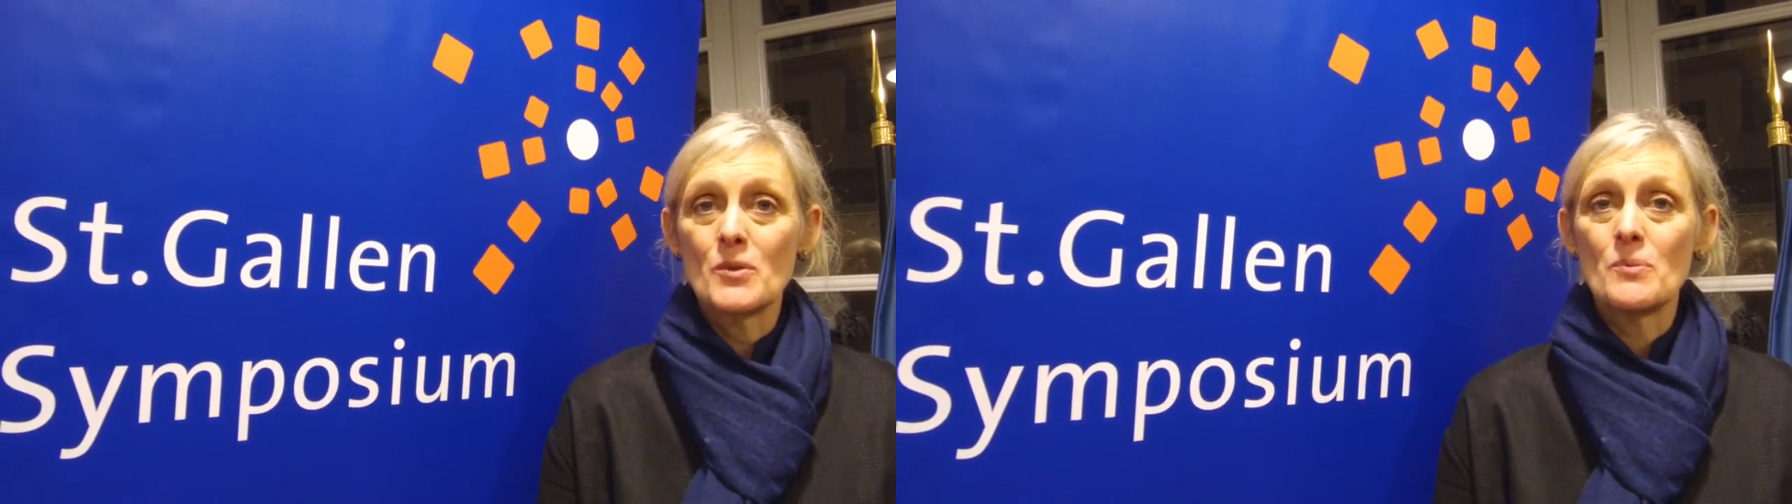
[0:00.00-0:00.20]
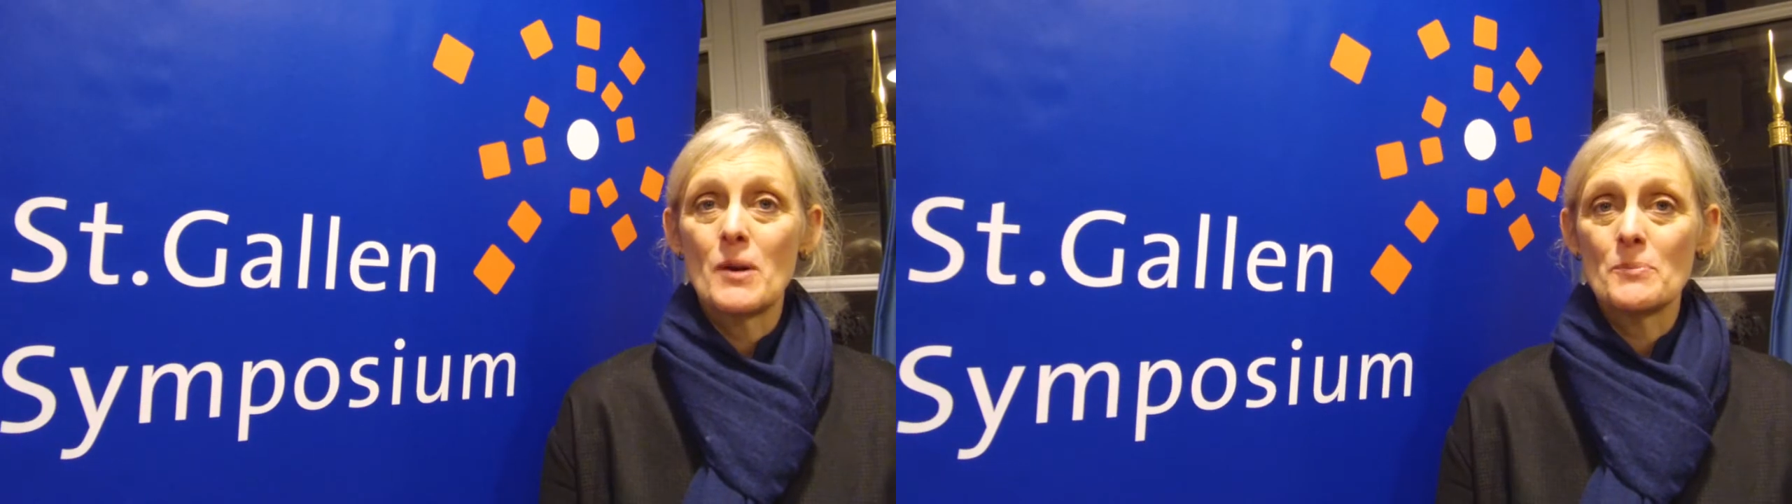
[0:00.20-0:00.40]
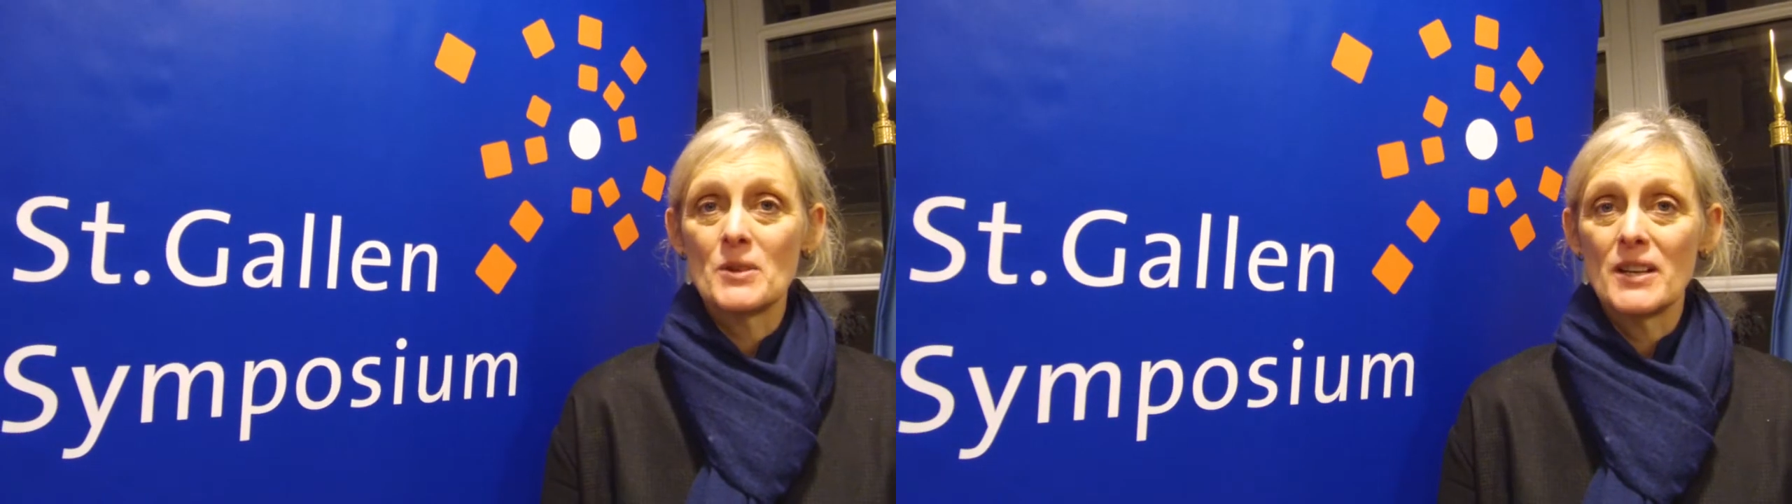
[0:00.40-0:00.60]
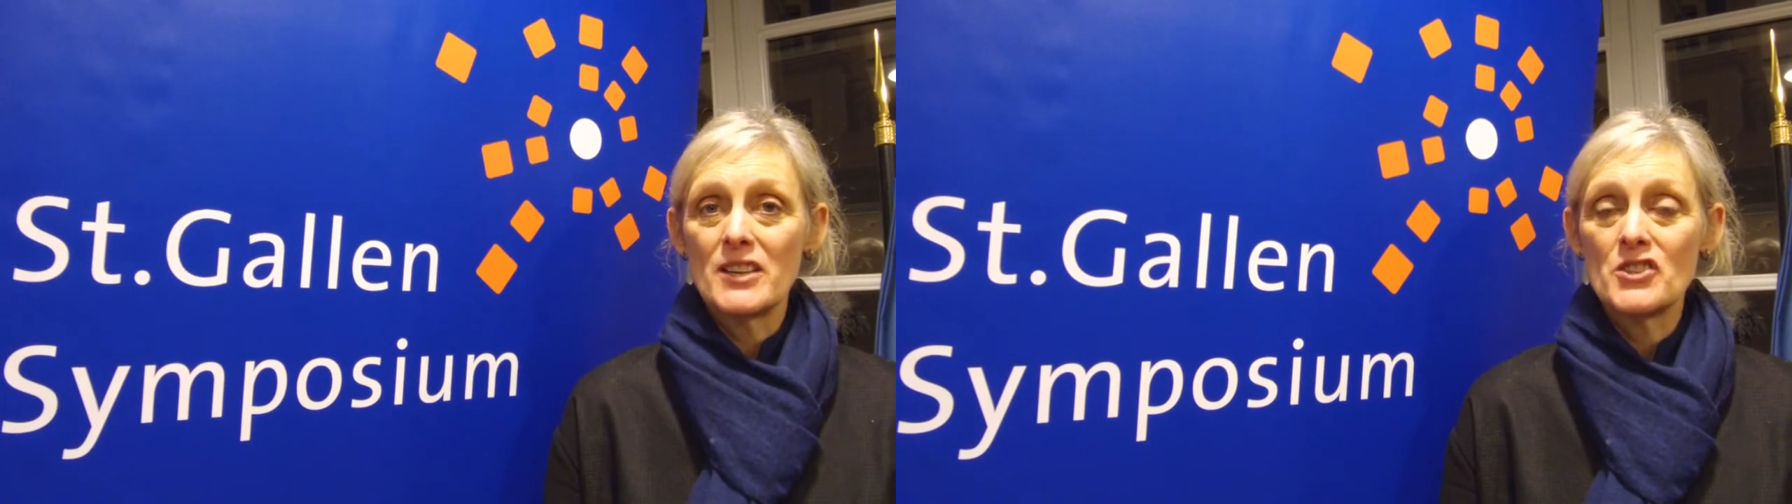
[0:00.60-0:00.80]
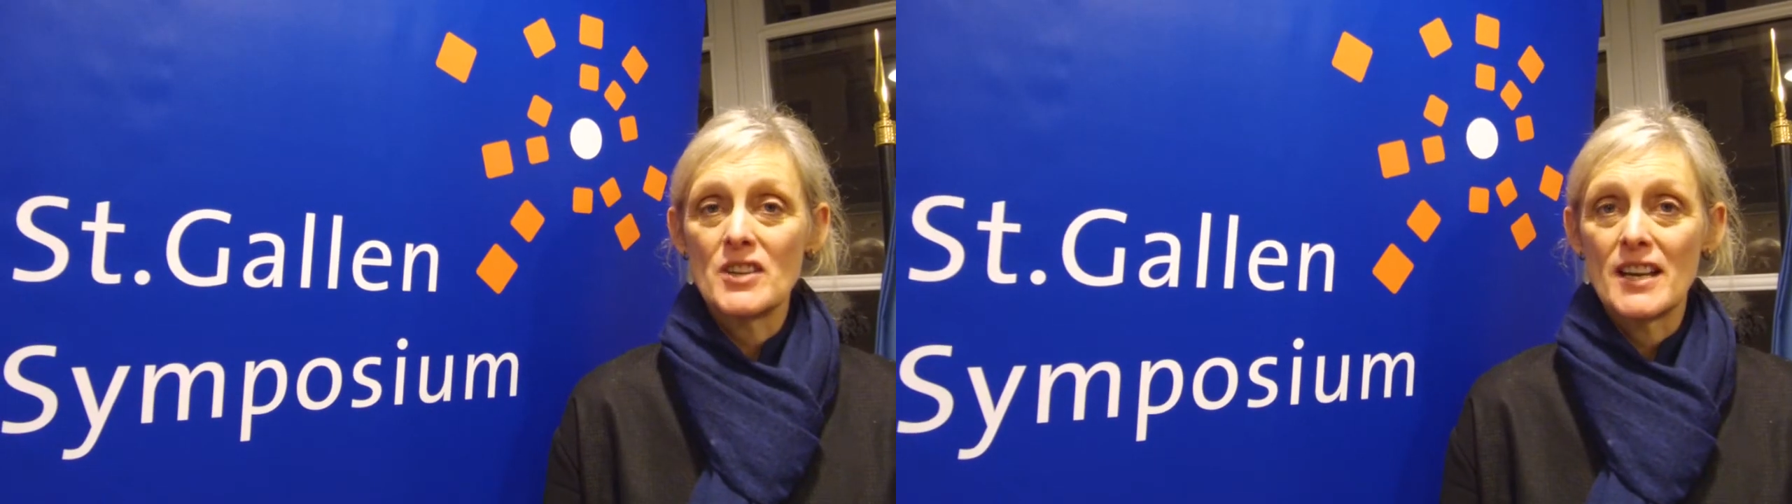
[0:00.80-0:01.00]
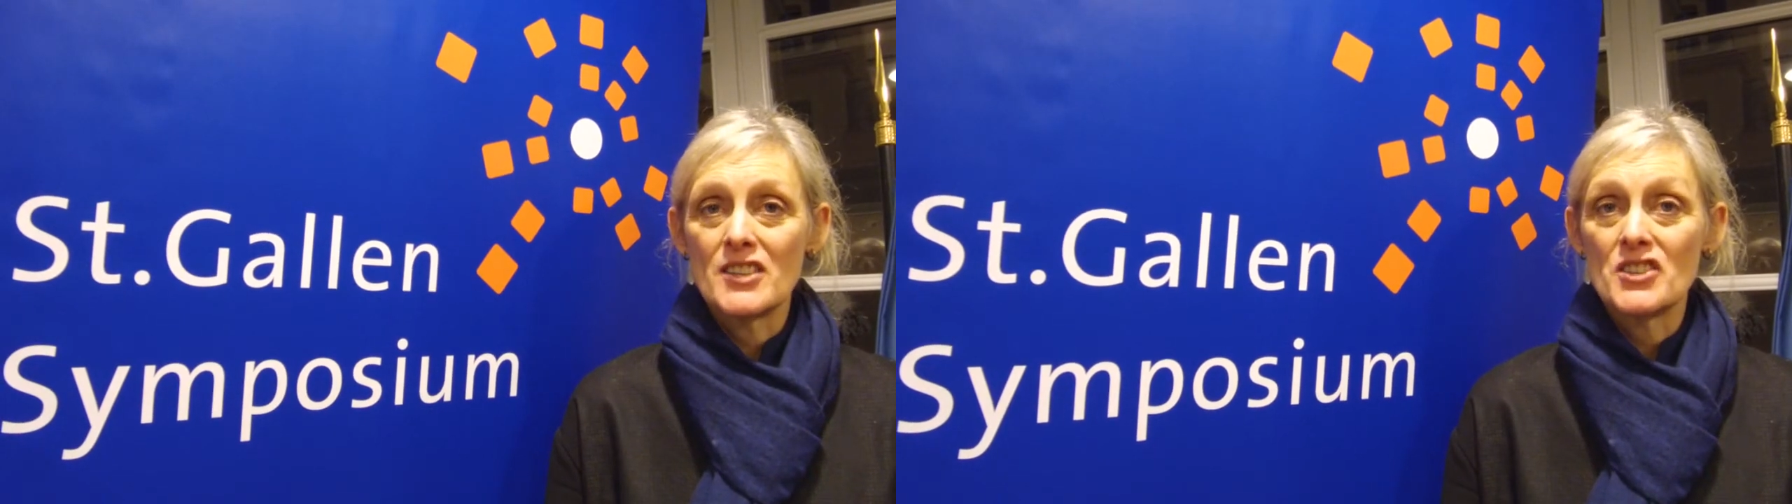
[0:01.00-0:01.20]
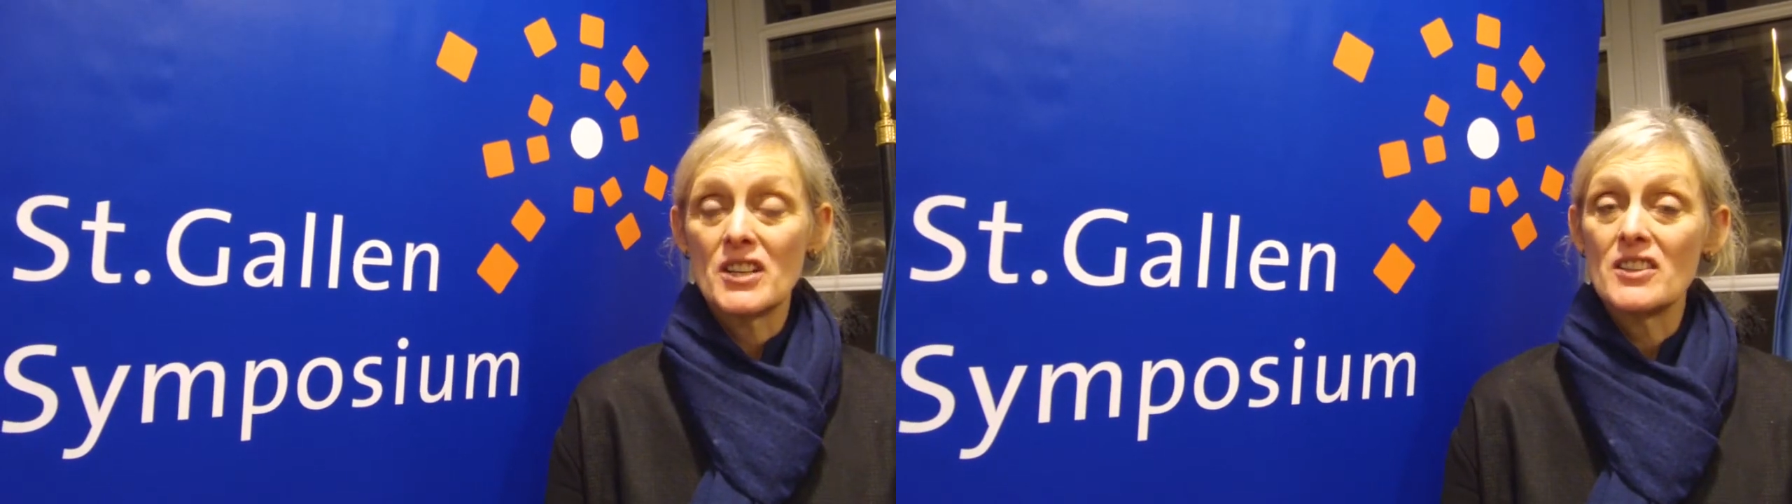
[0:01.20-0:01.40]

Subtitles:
with population aging,